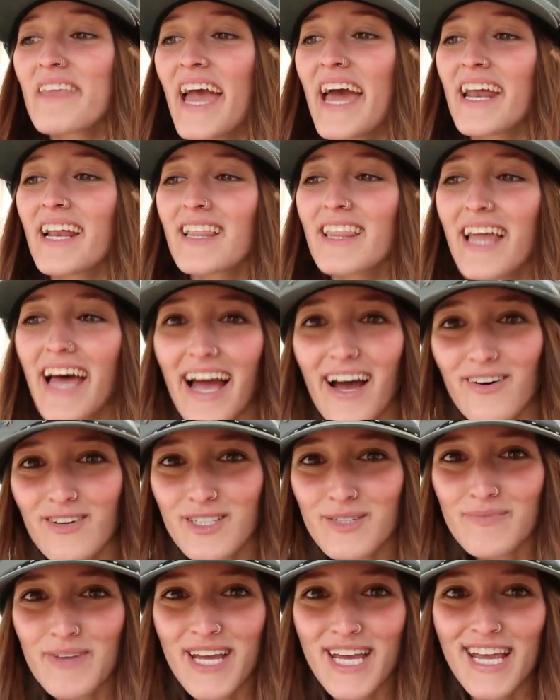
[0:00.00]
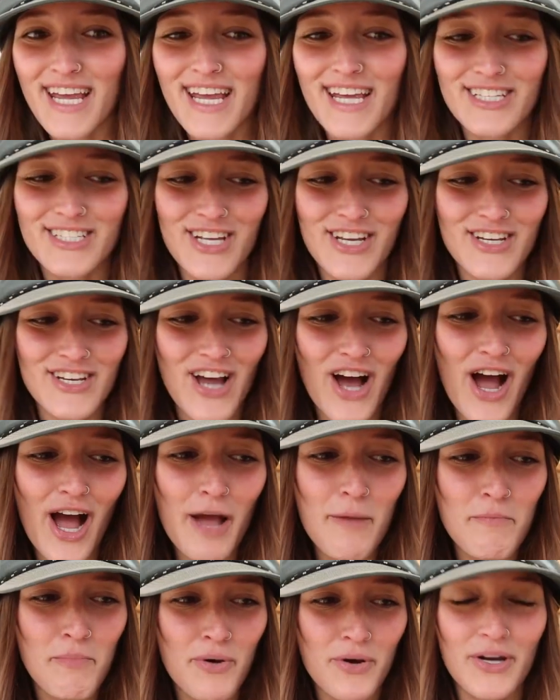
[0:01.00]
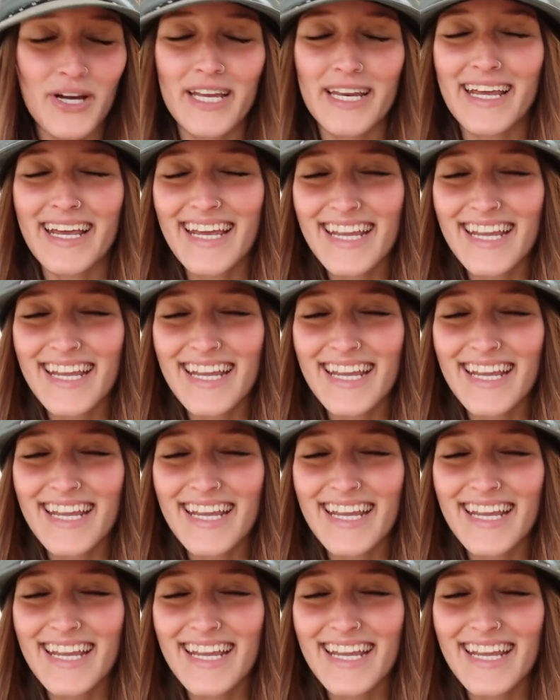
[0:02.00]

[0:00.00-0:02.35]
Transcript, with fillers: it allows me to not put